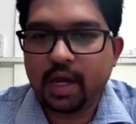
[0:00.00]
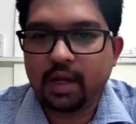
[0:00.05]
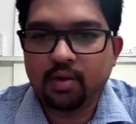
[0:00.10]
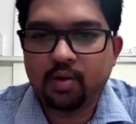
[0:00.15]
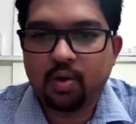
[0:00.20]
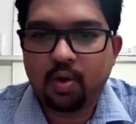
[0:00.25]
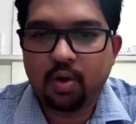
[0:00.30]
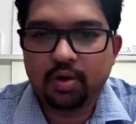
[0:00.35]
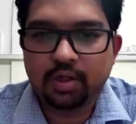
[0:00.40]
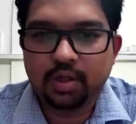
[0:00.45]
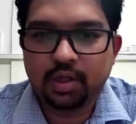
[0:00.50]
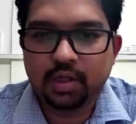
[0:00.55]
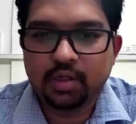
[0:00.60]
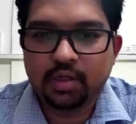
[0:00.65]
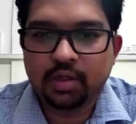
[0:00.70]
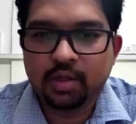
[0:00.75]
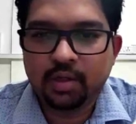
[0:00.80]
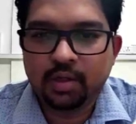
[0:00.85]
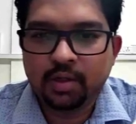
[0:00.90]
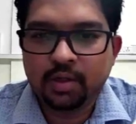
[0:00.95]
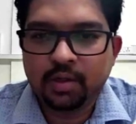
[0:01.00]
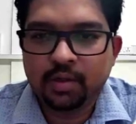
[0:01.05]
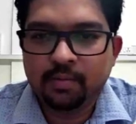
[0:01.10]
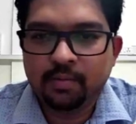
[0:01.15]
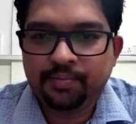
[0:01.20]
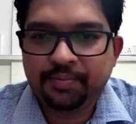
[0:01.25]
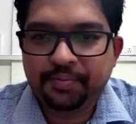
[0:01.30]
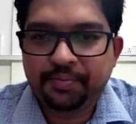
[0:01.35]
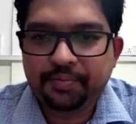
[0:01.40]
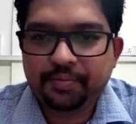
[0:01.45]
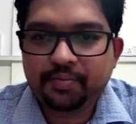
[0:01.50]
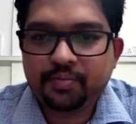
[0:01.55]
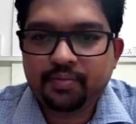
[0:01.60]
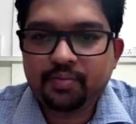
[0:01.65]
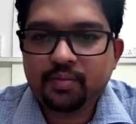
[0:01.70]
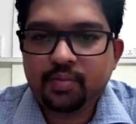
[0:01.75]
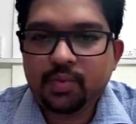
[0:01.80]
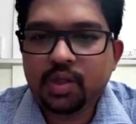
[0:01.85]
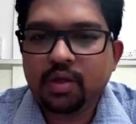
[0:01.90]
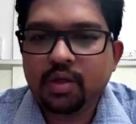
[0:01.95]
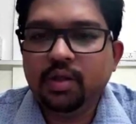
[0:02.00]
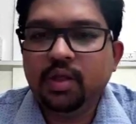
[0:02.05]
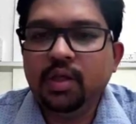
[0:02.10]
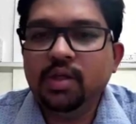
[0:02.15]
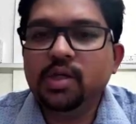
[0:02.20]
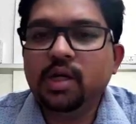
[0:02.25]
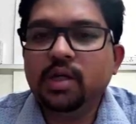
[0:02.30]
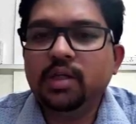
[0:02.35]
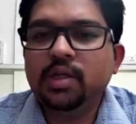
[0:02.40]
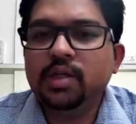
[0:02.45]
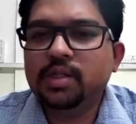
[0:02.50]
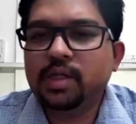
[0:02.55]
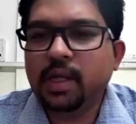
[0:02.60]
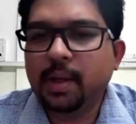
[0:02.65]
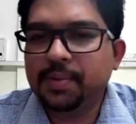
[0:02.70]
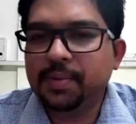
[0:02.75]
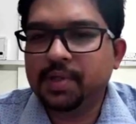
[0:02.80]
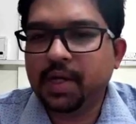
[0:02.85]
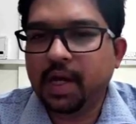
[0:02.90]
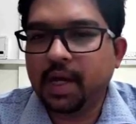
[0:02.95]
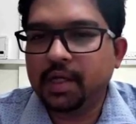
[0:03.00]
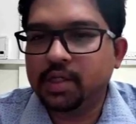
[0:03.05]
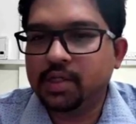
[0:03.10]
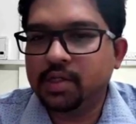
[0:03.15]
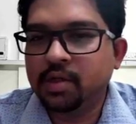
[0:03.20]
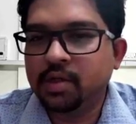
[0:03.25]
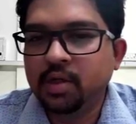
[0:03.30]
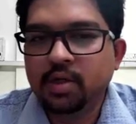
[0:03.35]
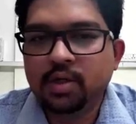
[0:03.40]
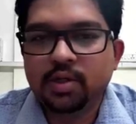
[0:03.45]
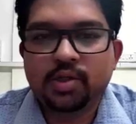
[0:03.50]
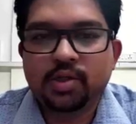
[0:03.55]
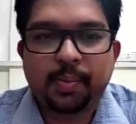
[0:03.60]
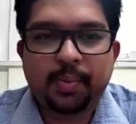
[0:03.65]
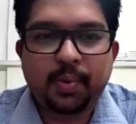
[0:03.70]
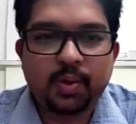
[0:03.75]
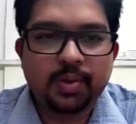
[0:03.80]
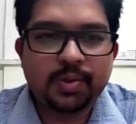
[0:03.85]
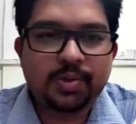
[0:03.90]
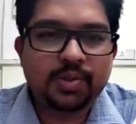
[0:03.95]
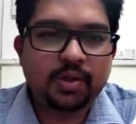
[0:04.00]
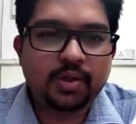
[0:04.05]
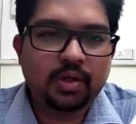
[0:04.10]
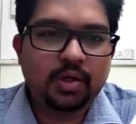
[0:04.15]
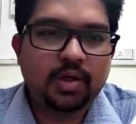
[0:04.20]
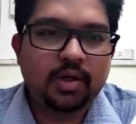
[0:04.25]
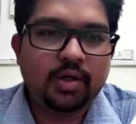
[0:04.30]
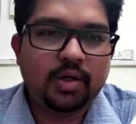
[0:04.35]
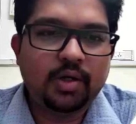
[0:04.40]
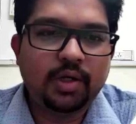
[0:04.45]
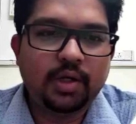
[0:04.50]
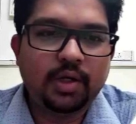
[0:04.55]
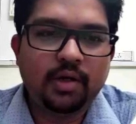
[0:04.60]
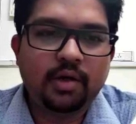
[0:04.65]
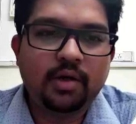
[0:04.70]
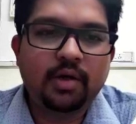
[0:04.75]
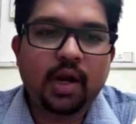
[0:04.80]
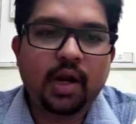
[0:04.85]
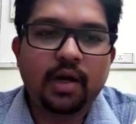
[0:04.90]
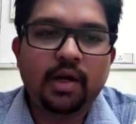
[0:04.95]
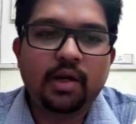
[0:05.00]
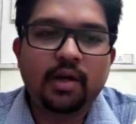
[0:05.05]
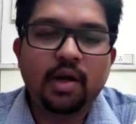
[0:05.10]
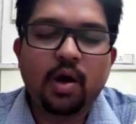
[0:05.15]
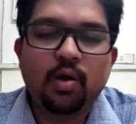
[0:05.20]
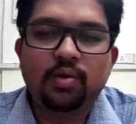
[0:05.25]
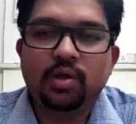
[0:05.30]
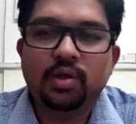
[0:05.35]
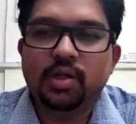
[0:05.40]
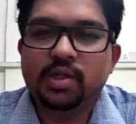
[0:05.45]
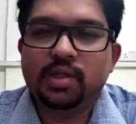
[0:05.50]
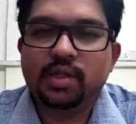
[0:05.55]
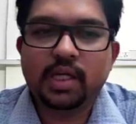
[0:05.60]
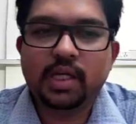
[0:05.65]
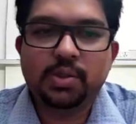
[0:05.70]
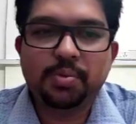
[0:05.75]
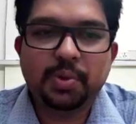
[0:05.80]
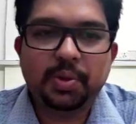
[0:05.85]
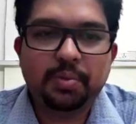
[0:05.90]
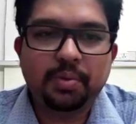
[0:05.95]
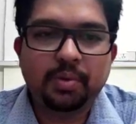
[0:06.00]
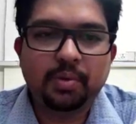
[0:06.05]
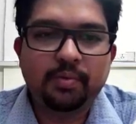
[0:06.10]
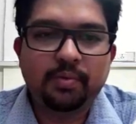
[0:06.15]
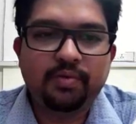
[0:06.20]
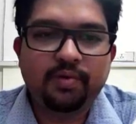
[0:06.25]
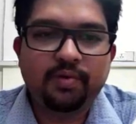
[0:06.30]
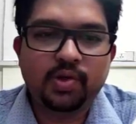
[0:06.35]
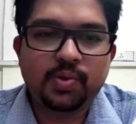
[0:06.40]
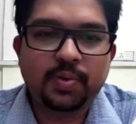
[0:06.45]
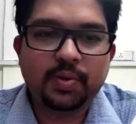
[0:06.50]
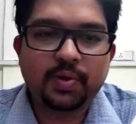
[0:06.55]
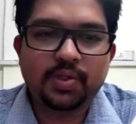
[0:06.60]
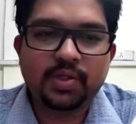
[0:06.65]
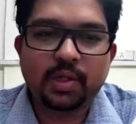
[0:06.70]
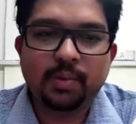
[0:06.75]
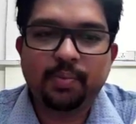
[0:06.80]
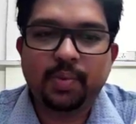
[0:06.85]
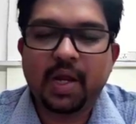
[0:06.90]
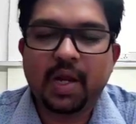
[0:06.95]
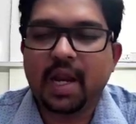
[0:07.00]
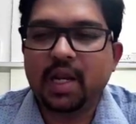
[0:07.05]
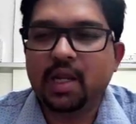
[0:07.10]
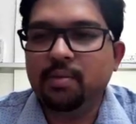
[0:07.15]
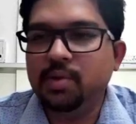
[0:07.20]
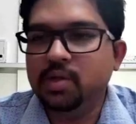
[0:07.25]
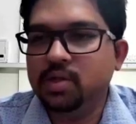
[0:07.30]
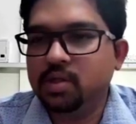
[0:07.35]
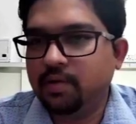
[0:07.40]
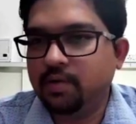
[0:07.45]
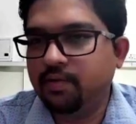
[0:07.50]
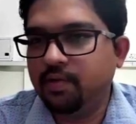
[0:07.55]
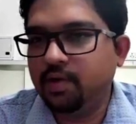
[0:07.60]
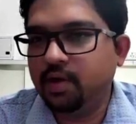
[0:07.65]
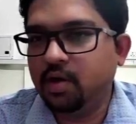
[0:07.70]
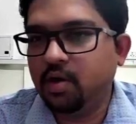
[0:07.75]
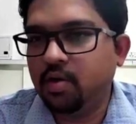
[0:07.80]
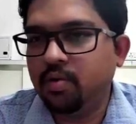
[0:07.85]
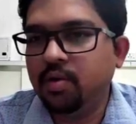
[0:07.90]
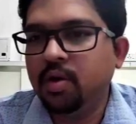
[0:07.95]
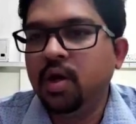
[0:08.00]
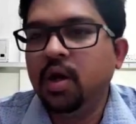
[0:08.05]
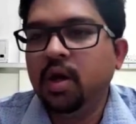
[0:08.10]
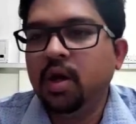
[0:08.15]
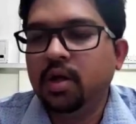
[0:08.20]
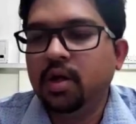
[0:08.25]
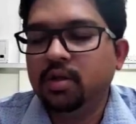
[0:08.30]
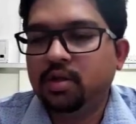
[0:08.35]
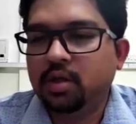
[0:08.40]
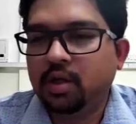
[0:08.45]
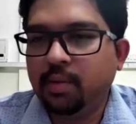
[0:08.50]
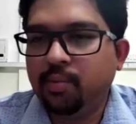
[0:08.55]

scan coordinate. These are the step size. Suppose here right now the distance between phosphorus and palladium is roughly around